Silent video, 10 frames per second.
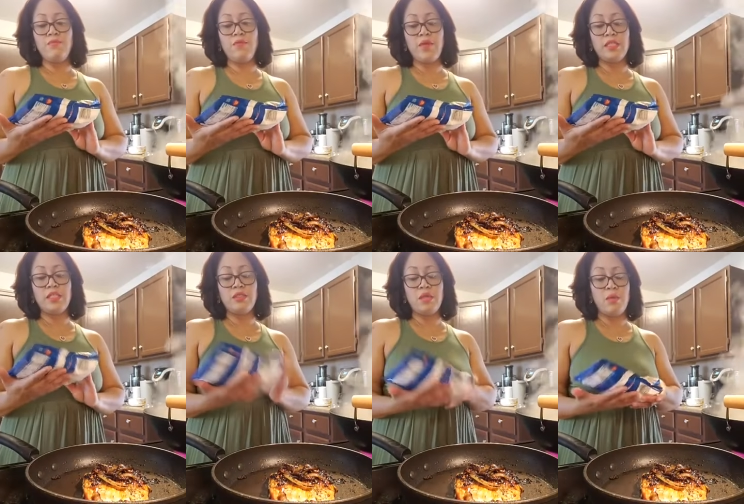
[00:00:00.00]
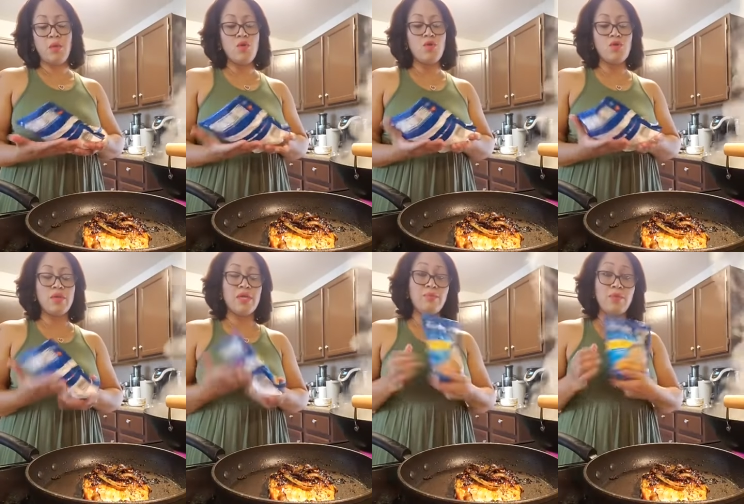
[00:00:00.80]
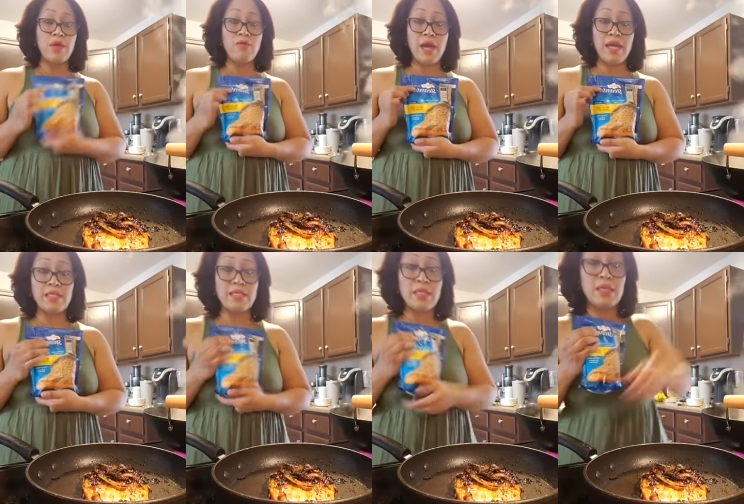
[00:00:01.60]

fresh um, whole grain brown rice.